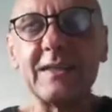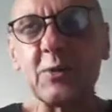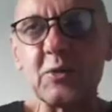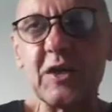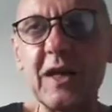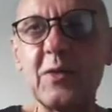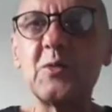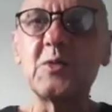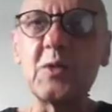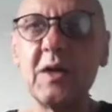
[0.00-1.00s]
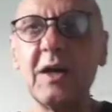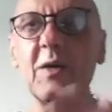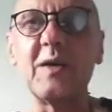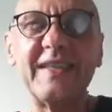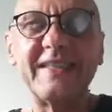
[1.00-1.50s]
or shadows or
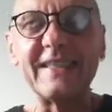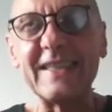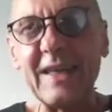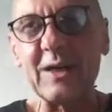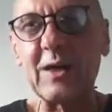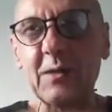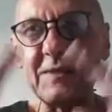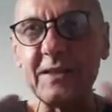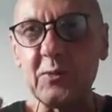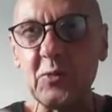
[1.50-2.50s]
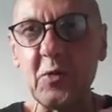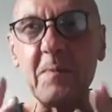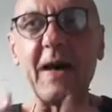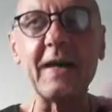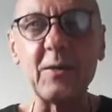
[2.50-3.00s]
anything dark comes into your
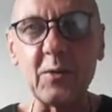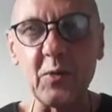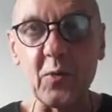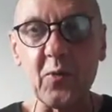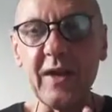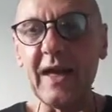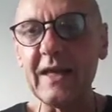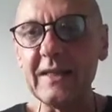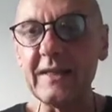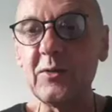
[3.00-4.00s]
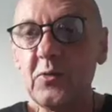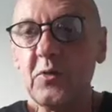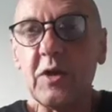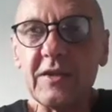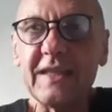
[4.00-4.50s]
mind or your reality, do
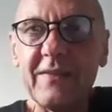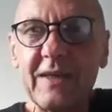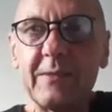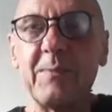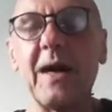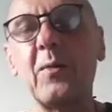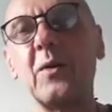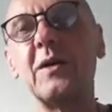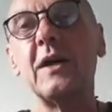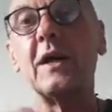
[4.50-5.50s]
not give it power.